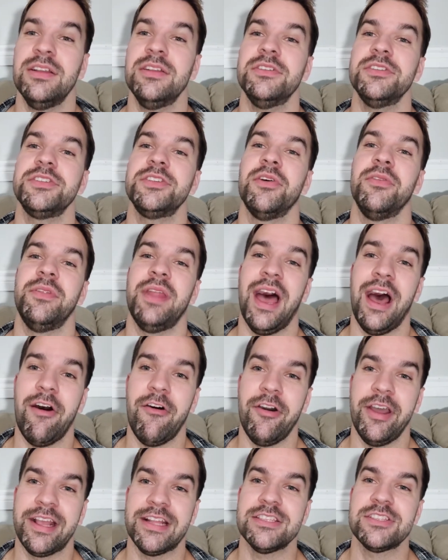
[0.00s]
so now
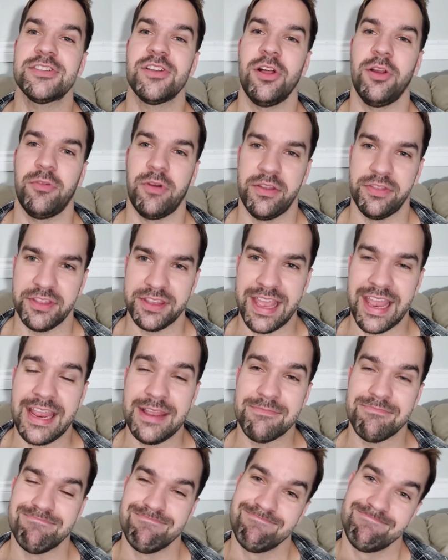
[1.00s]
it can solo run the
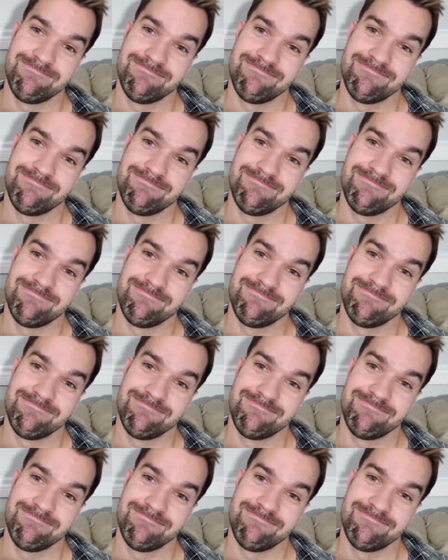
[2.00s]
game.